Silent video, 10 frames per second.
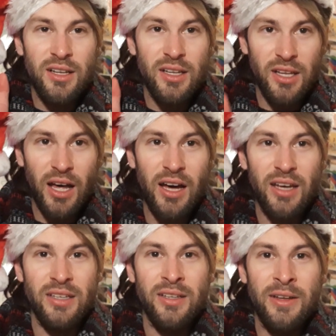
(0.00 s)

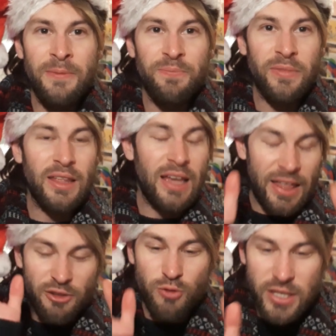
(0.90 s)
lie.
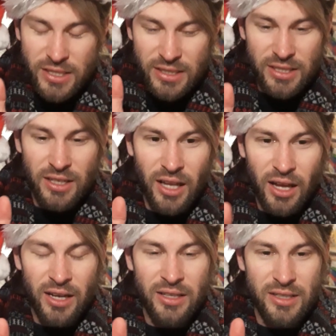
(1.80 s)
And the reason it's a lie